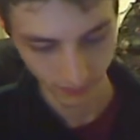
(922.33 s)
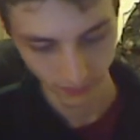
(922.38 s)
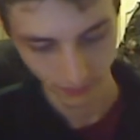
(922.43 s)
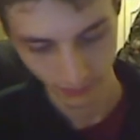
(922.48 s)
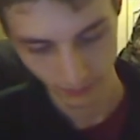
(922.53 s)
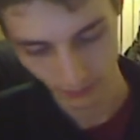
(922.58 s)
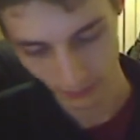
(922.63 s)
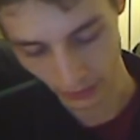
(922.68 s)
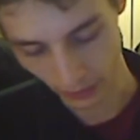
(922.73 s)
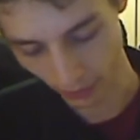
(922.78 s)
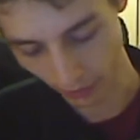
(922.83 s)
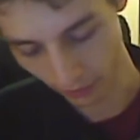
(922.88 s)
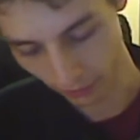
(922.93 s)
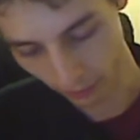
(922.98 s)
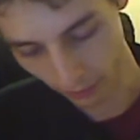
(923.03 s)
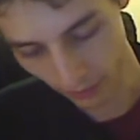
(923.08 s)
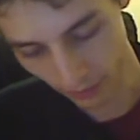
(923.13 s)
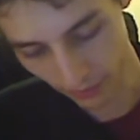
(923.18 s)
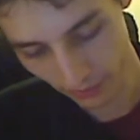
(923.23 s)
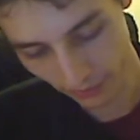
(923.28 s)
In other
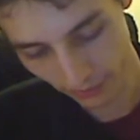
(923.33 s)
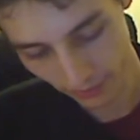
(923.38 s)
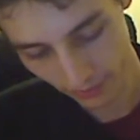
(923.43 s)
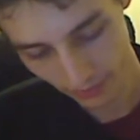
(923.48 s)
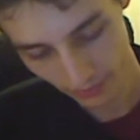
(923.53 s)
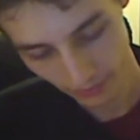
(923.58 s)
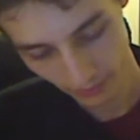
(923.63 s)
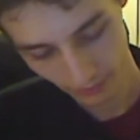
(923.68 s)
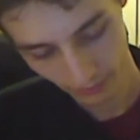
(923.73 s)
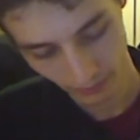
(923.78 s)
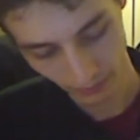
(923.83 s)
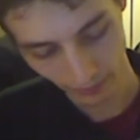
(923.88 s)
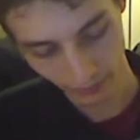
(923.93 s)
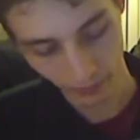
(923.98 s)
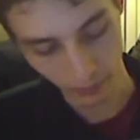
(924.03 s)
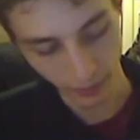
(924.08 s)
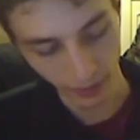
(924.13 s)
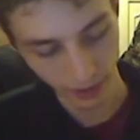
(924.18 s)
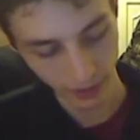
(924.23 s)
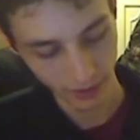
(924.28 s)
words, if you
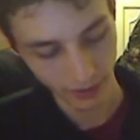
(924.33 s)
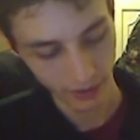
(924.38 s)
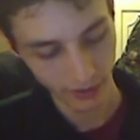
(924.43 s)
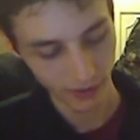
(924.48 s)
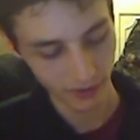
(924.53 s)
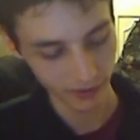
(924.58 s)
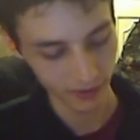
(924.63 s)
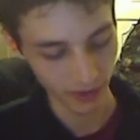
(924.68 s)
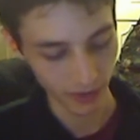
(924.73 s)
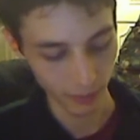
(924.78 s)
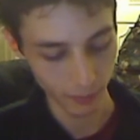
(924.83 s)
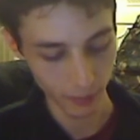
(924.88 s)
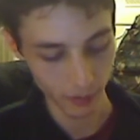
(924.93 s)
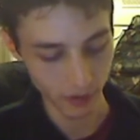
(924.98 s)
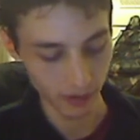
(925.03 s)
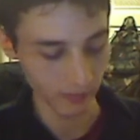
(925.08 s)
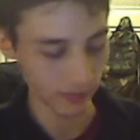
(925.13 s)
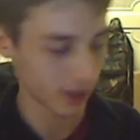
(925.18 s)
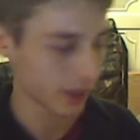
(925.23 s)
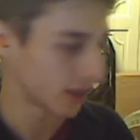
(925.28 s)
make stop
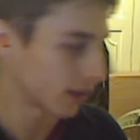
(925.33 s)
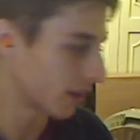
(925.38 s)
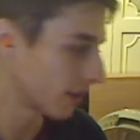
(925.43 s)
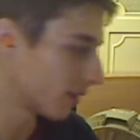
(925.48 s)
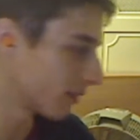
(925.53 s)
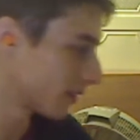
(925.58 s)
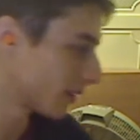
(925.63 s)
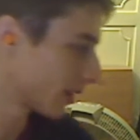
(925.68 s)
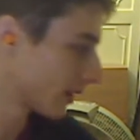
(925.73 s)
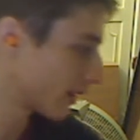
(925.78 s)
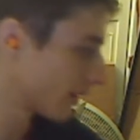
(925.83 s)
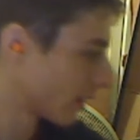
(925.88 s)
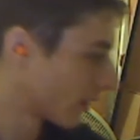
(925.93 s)
motion videos of the